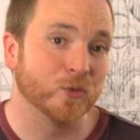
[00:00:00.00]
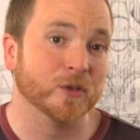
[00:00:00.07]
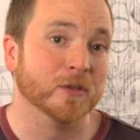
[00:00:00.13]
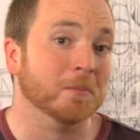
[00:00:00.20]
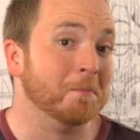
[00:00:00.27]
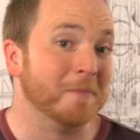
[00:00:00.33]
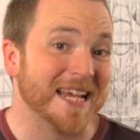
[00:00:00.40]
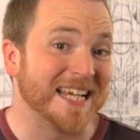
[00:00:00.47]
would
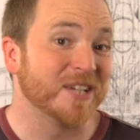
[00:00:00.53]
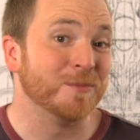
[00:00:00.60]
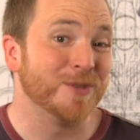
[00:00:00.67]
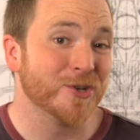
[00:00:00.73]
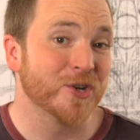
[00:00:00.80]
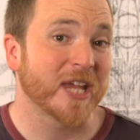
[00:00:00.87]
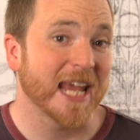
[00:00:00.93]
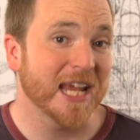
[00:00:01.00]
make
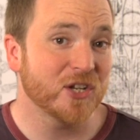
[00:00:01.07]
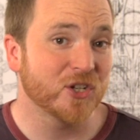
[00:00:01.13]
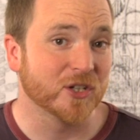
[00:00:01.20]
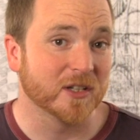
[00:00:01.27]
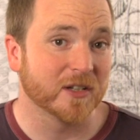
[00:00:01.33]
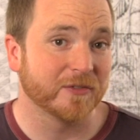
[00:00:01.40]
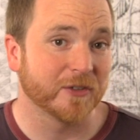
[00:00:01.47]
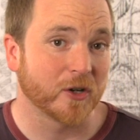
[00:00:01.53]

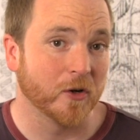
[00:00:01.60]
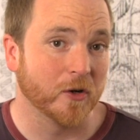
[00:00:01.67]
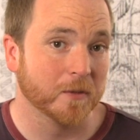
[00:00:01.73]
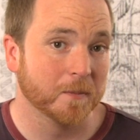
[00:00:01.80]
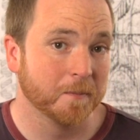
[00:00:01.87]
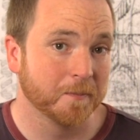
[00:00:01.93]
communication difficult.